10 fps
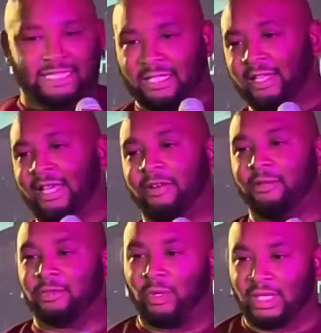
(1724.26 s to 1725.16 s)
it later
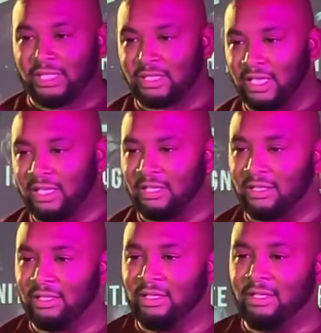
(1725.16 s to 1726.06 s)
is what they say.
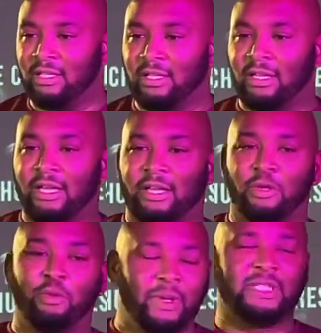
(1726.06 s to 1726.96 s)

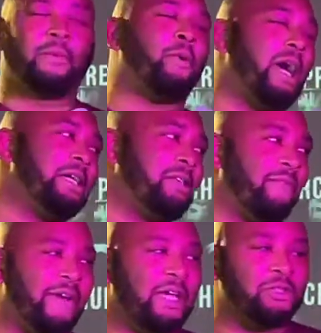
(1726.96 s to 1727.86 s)
You'd be surprised how
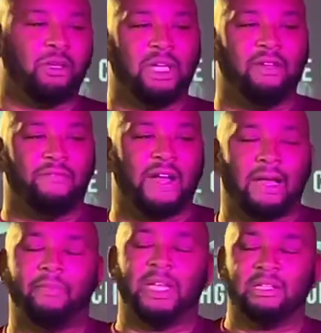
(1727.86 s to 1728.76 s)
fast you can eat in 5
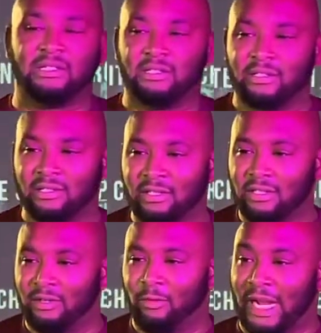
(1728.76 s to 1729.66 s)
minutes
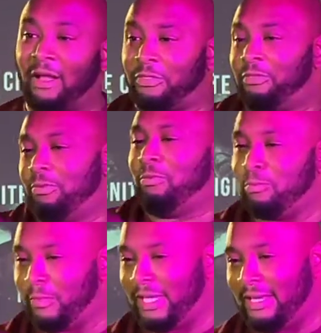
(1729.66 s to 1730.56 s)
without
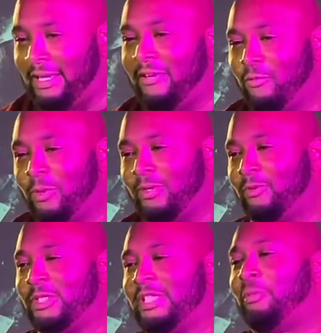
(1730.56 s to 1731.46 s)

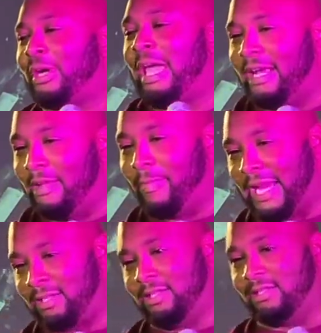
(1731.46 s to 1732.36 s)
reciprocating it
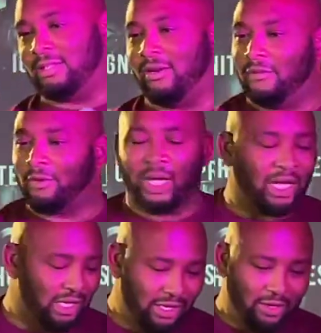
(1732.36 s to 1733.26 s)
back to yourself, okay?
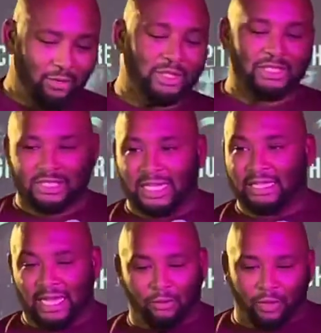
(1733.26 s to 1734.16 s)
We'll just say it
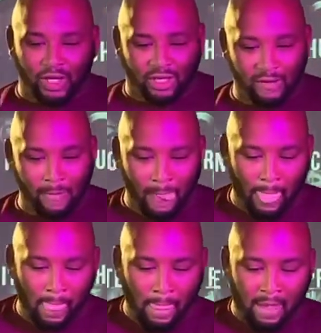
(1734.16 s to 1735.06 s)
that way.
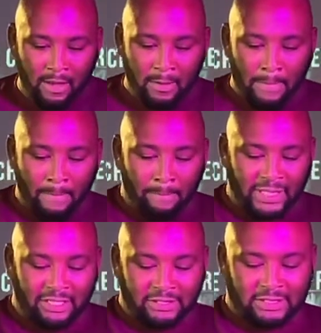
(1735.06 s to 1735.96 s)
But
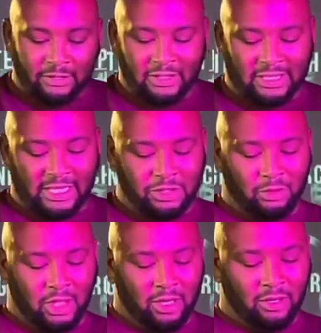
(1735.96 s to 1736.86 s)
there's certain things you
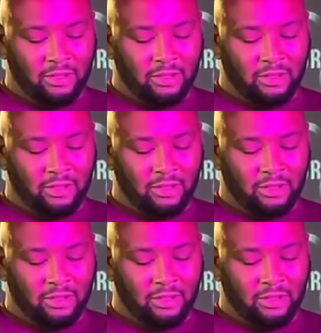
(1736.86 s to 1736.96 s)
learn: